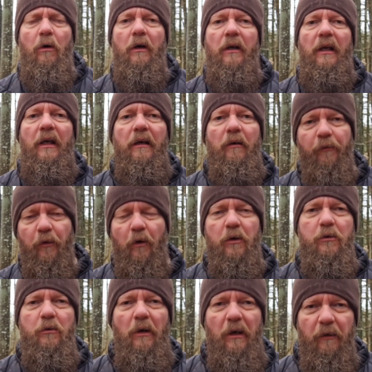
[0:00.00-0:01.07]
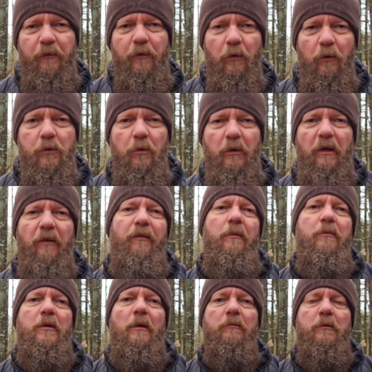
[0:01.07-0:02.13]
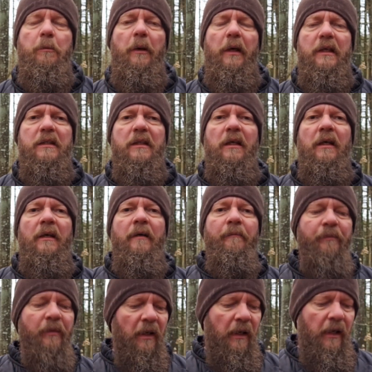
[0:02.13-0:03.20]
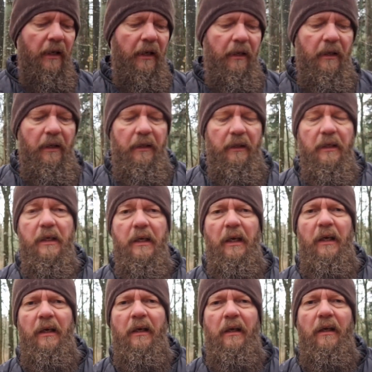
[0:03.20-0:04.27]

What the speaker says: it. And of course you have to give him some specs, and he can